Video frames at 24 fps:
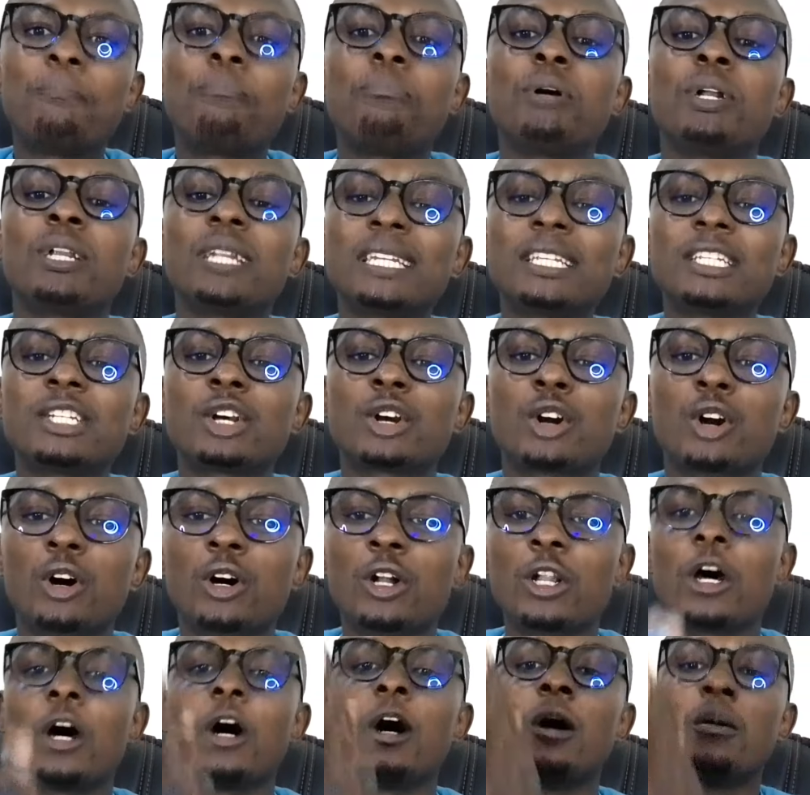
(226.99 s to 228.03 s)

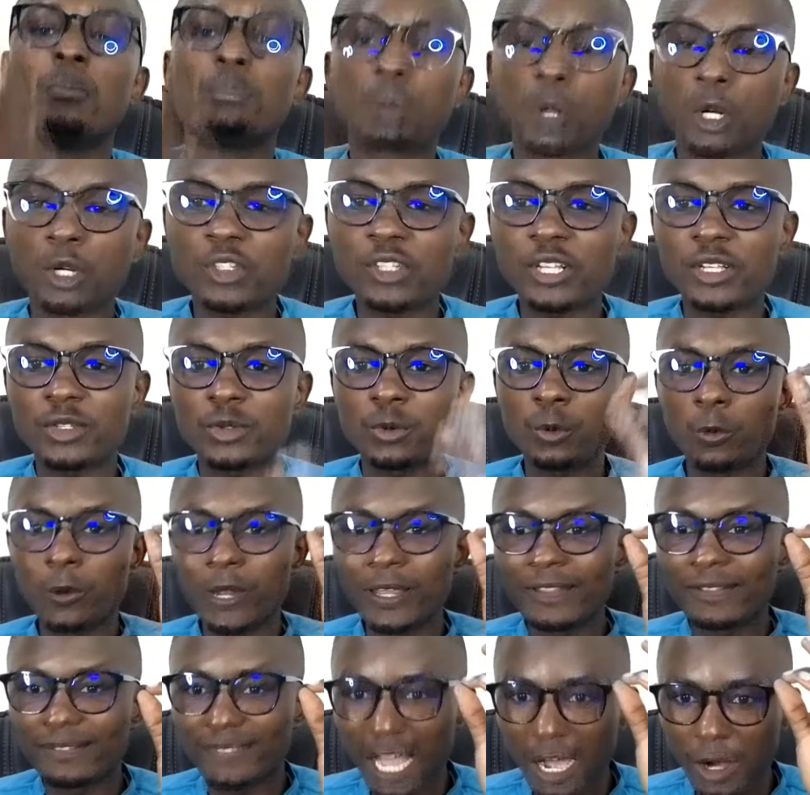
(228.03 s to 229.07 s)
political process
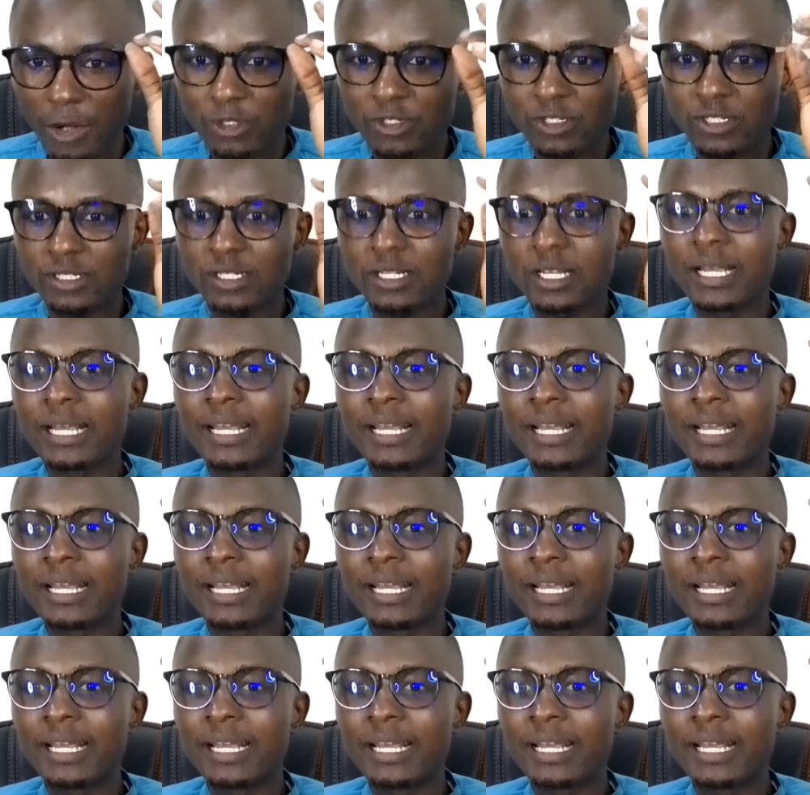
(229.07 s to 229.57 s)
without